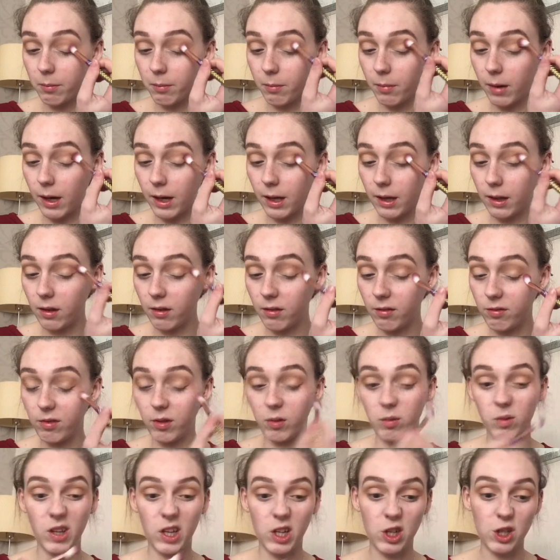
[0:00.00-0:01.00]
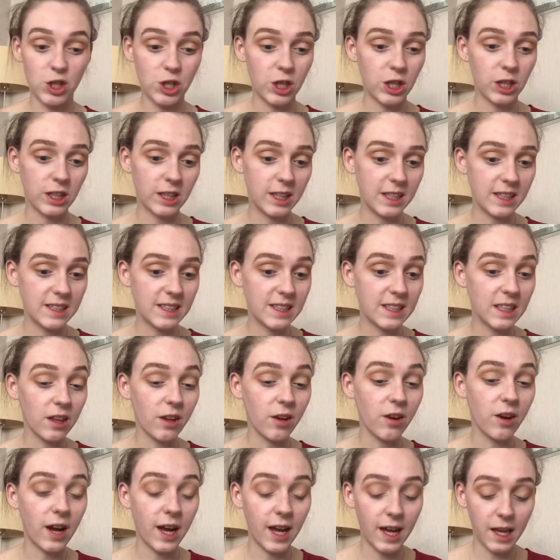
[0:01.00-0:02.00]
my foundation and
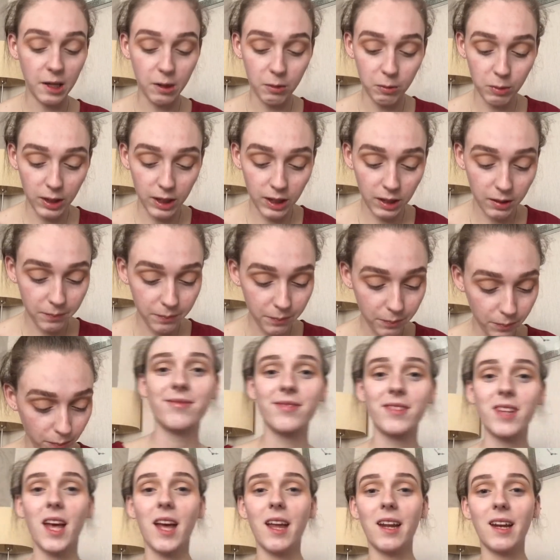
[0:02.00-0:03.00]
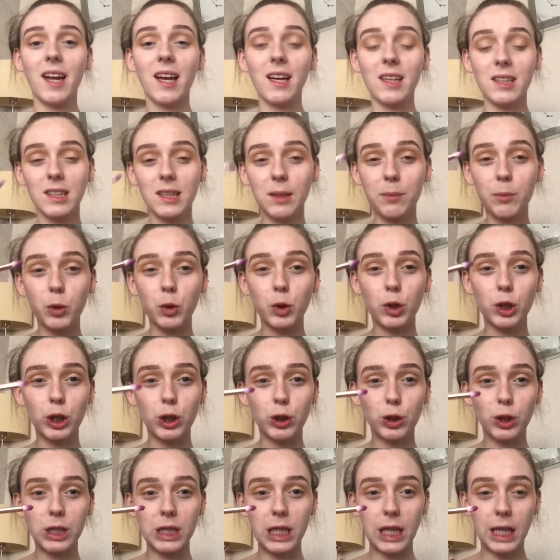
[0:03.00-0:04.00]
concealer anyway. Next I'm going to
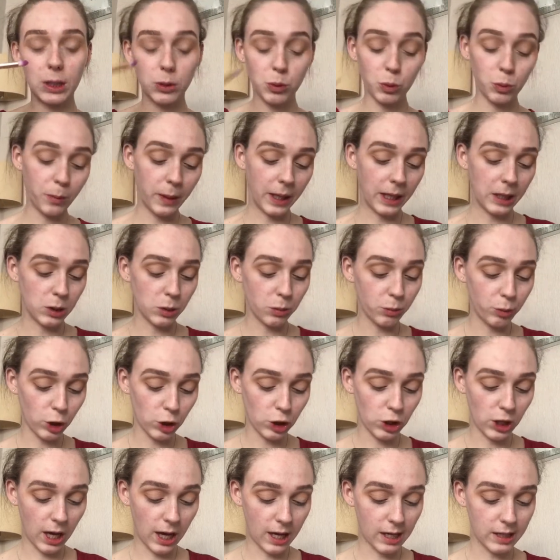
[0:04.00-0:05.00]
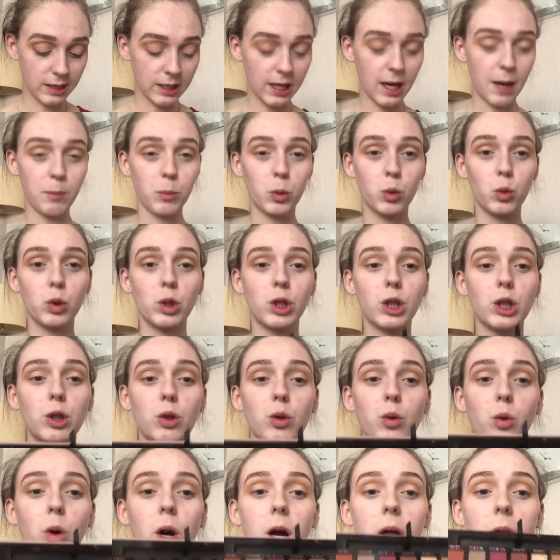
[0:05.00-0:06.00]
use the little pencil brush, and I'm going to
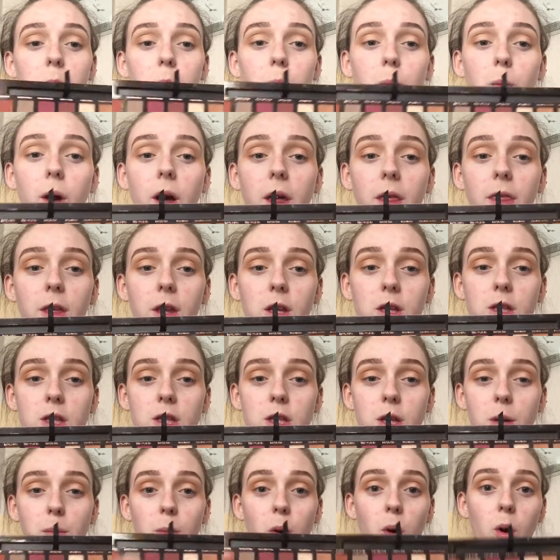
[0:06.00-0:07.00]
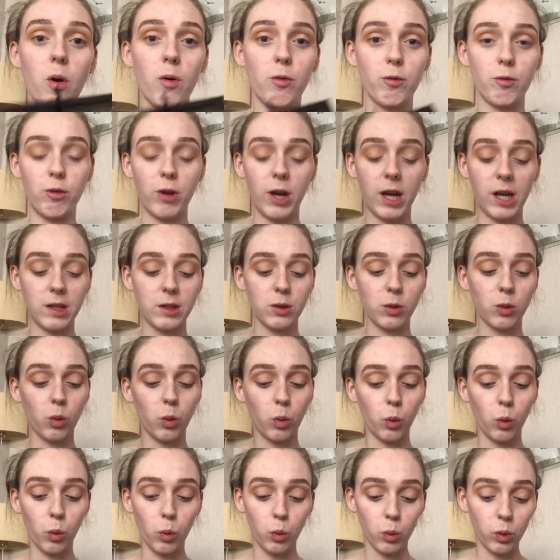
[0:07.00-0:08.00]
go in with some red
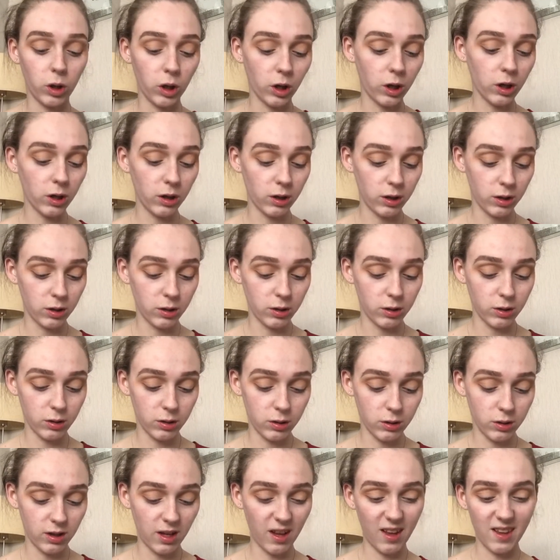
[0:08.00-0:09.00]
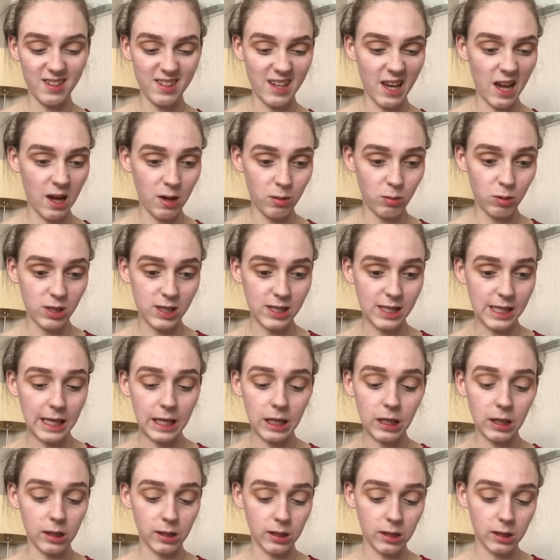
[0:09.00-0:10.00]
ochre. Is that how you
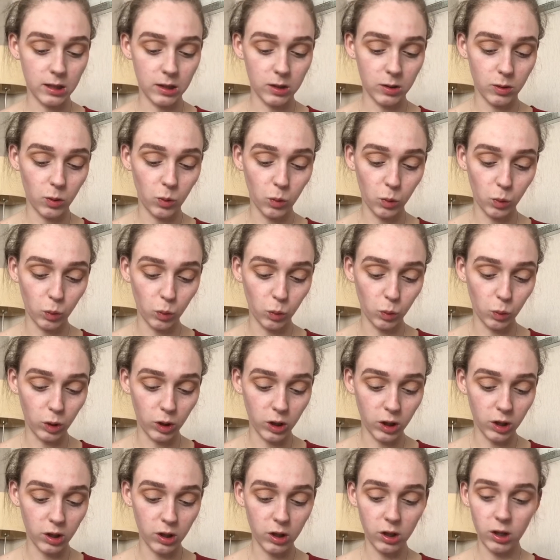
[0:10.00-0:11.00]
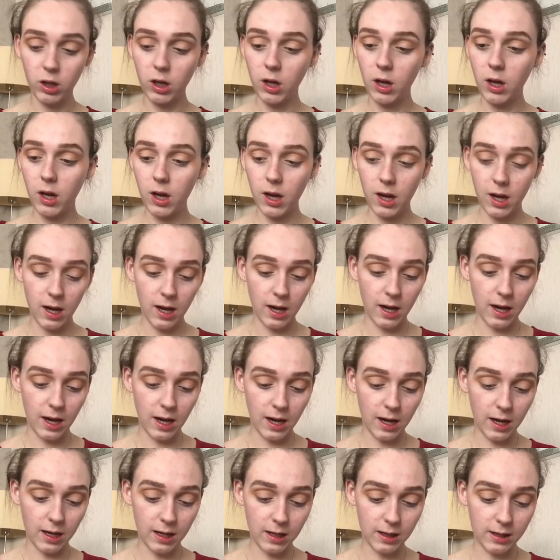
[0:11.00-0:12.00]
say it? Ochre.
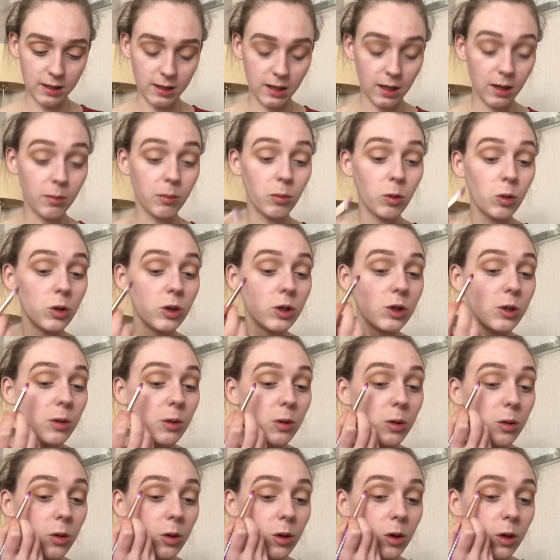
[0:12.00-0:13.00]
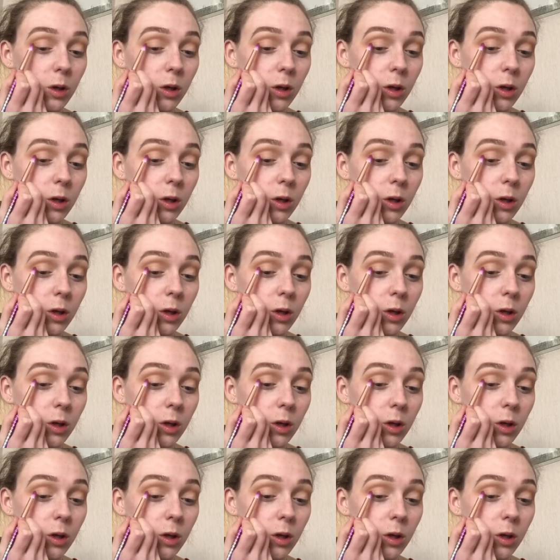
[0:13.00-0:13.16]
And I'm going to